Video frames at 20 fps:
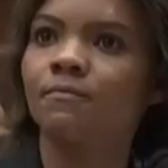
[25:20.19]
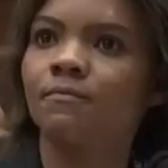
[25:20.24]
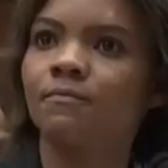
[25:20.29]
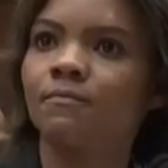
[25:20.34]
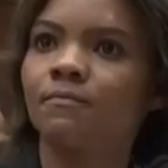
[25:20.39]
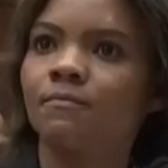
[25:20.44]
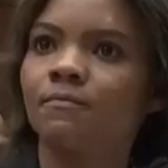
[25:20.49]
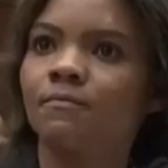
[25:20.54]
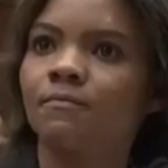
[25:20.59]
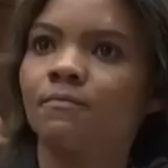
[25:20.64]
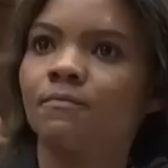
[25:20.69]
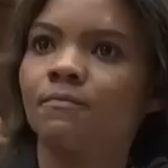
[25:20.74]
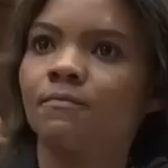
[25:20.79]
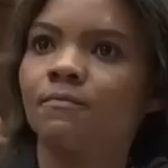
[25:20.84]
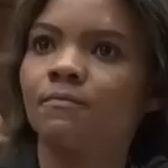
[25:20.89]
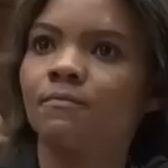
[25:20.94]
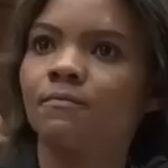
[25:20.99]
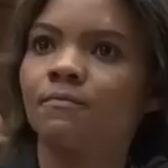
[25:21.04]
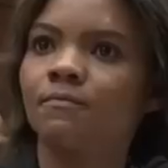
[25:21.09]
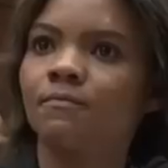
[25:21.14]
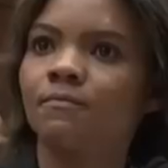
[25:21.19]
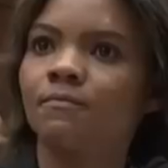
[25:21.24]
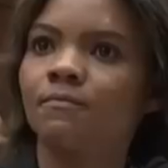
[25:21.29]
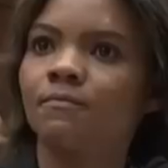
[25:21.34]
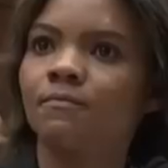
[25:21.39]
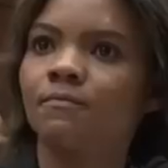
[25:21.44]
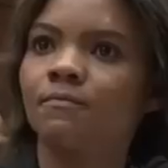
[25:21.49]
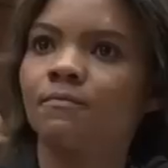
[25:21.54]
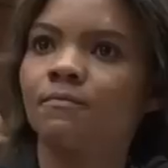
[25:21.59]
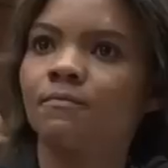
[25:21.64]

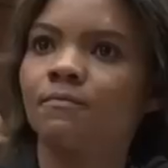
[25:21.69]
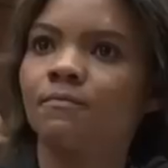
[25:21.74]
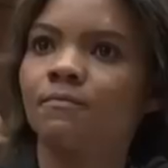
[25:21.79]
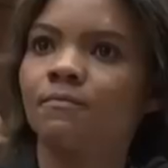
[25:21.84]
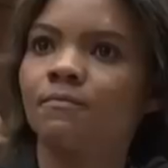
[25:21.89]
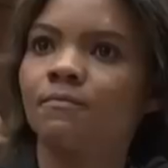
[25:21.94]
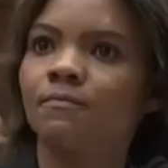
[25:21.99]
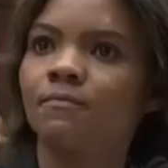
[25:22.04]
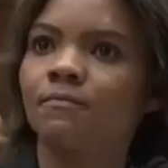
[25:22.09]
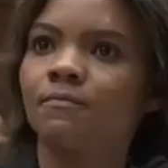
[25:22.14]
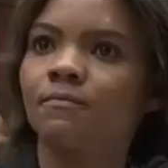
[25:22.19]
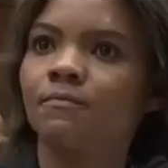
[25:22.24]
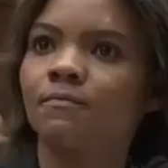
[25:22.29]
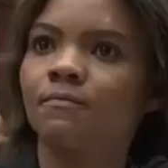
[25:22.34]
(silent)